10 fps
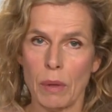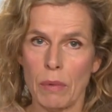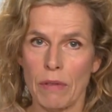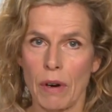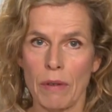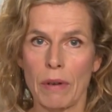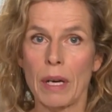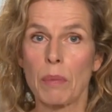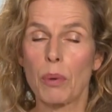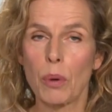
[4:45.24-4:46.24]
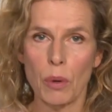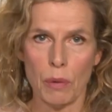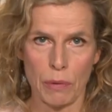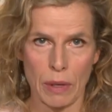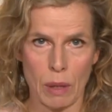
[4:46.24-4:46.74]
will be very, very
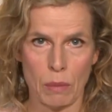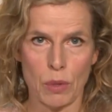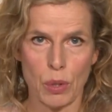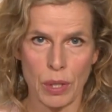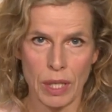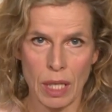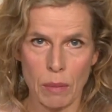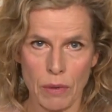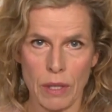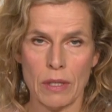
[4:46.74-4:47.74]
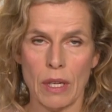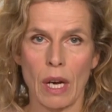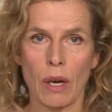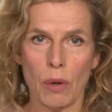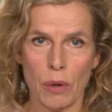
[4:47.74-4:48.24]
important for him to keep these
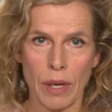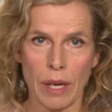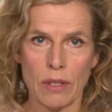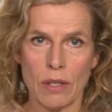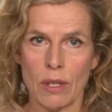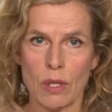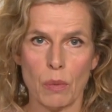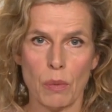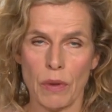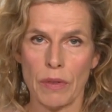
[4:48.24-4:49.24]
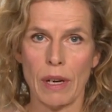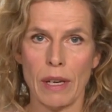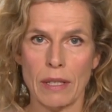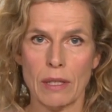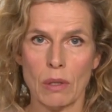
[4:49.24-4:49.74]
connections with the
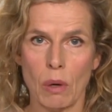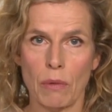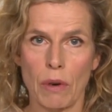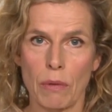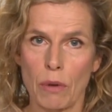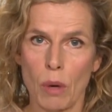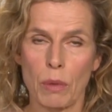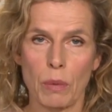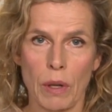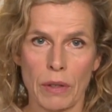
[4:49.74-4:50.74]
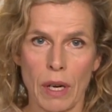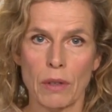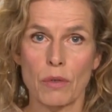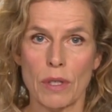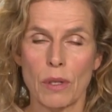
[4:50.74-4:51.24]
leaders of, of Commonwealth
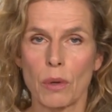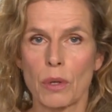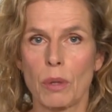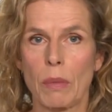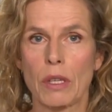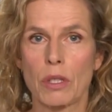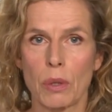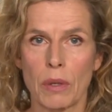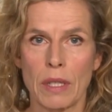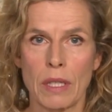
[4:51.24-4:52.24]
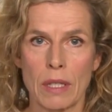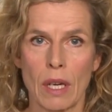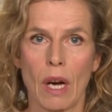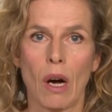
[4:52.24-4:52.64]
countries in order to make sure that this